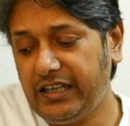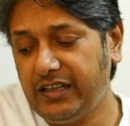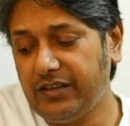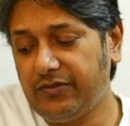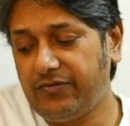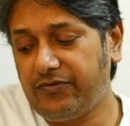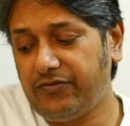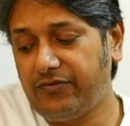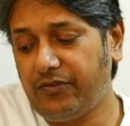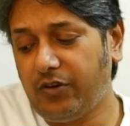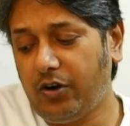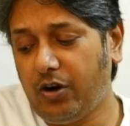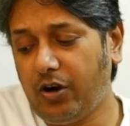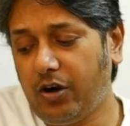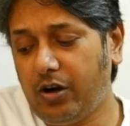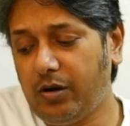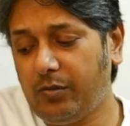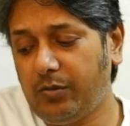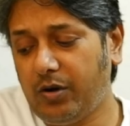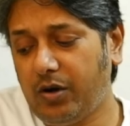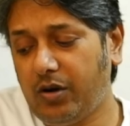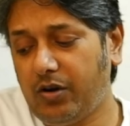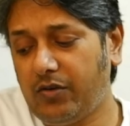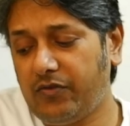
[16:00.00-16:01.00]
in the
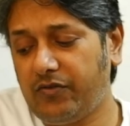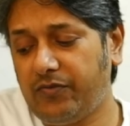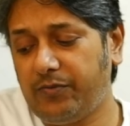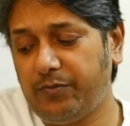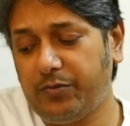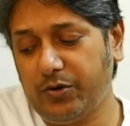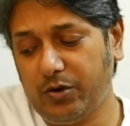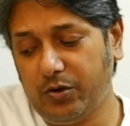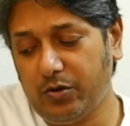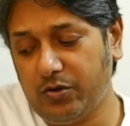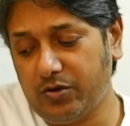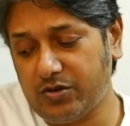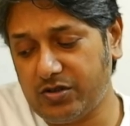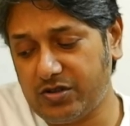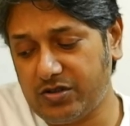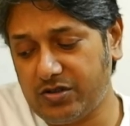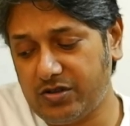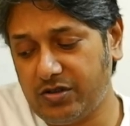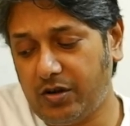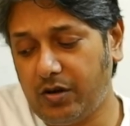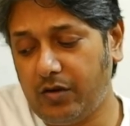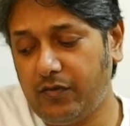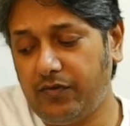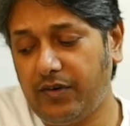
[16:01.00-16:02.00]
form of
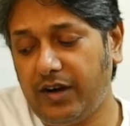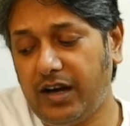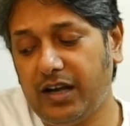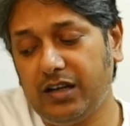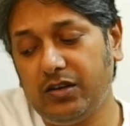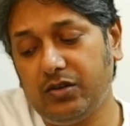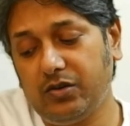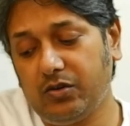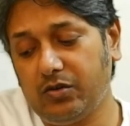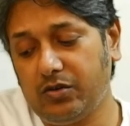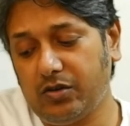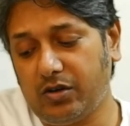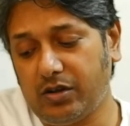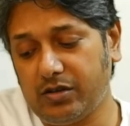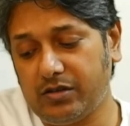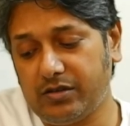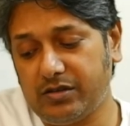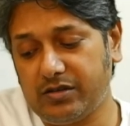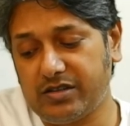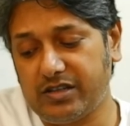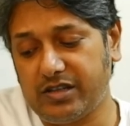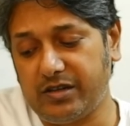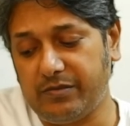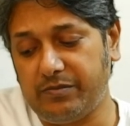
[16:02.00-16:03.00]
prose of unknown
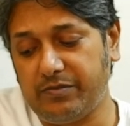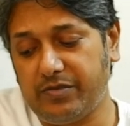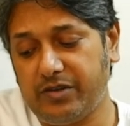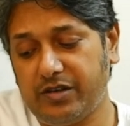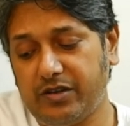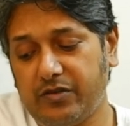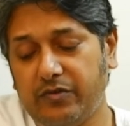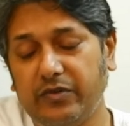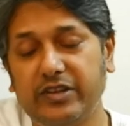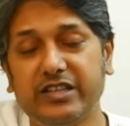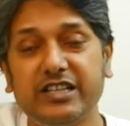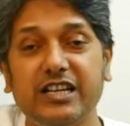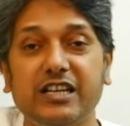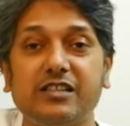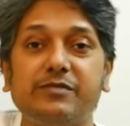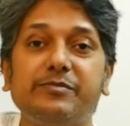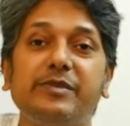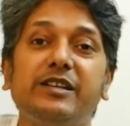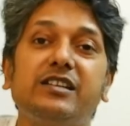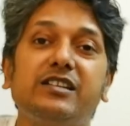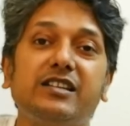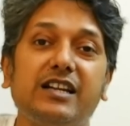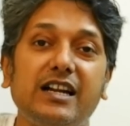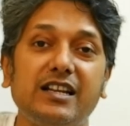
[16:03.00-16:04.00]
authorship, which has
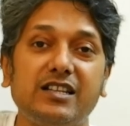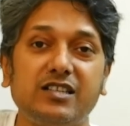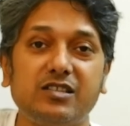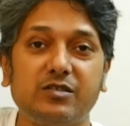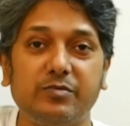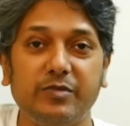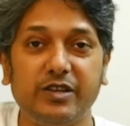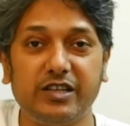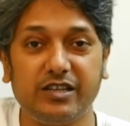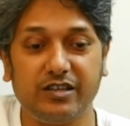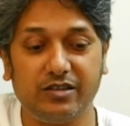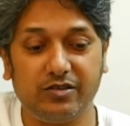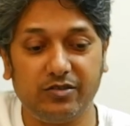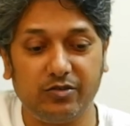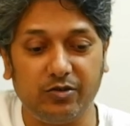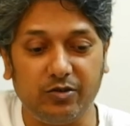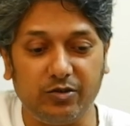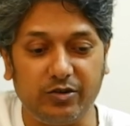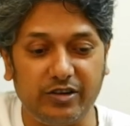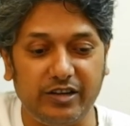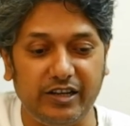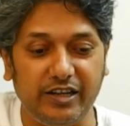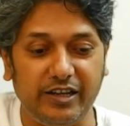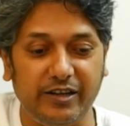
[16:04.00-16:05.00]
been transmitted
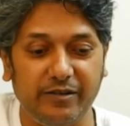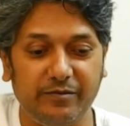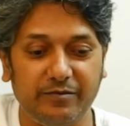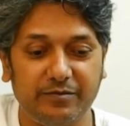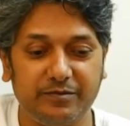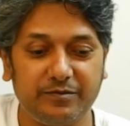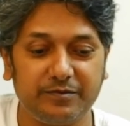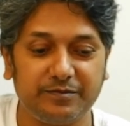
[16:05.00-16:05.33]
orally.